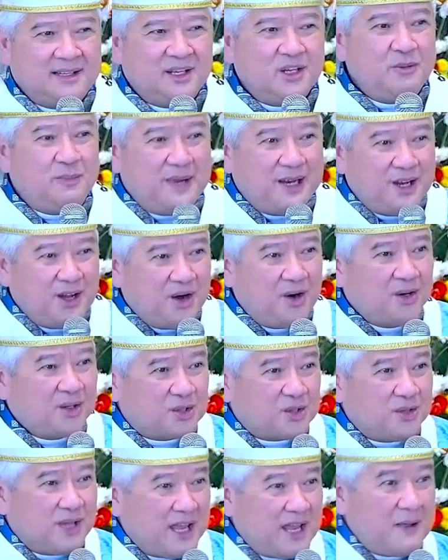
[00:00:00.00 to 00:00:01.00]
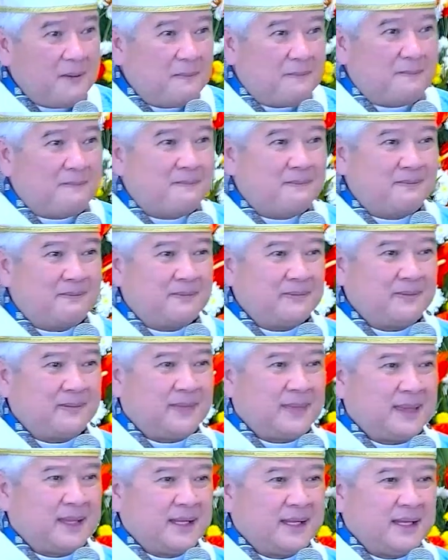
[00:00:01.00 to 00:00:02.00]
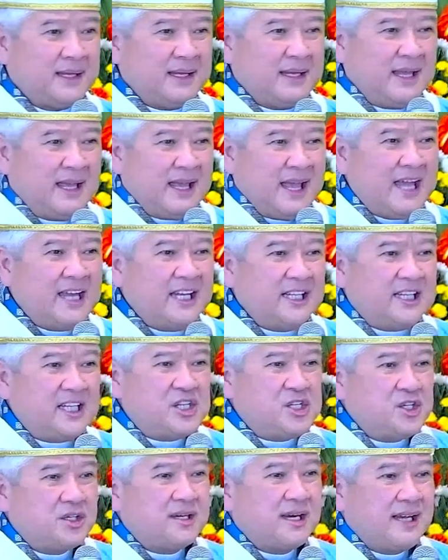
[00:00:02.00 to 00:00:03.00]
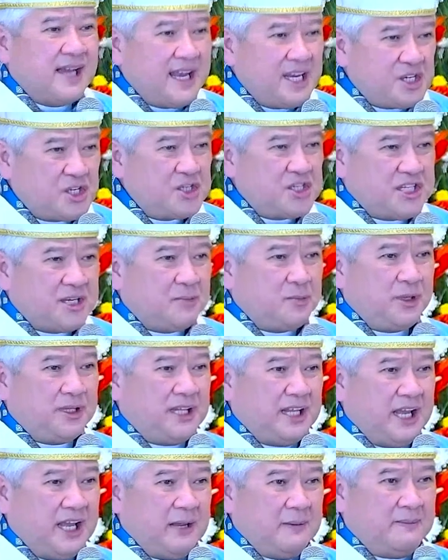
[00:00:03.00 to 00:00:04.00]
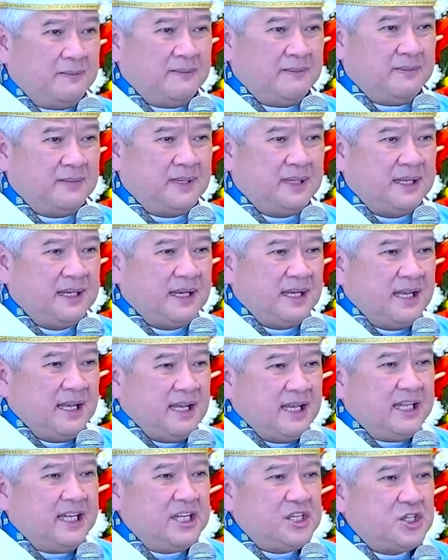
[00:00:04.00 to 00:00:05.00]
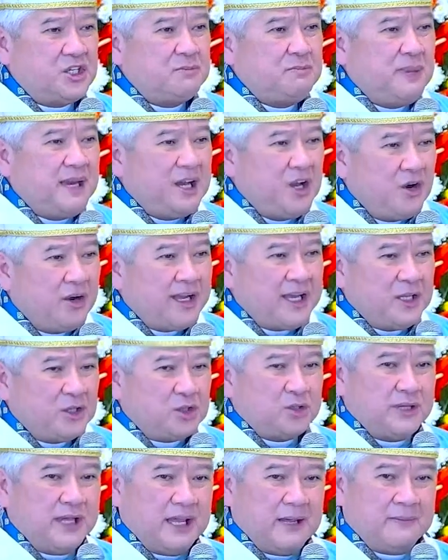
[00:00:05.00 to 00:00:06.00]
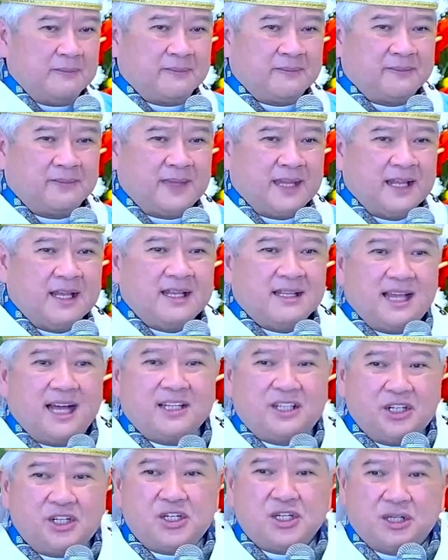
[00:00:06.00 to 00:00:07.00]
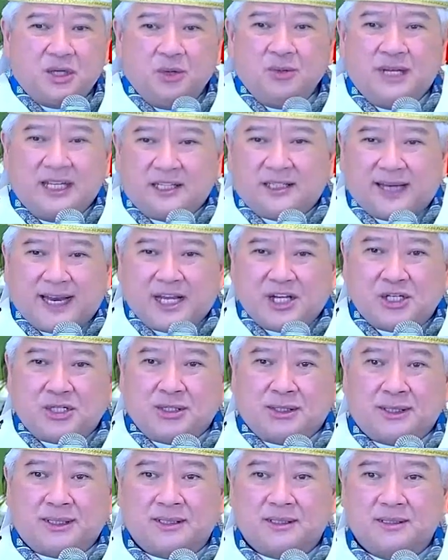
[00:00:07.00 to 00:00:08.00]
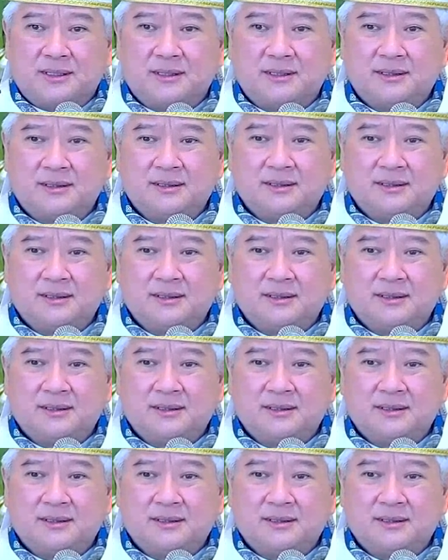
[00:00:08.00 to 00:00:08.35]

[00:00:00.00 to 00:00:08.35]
You belong to Him. And it is your relationship with Him. It is your belonging to Him. That is your only treasure.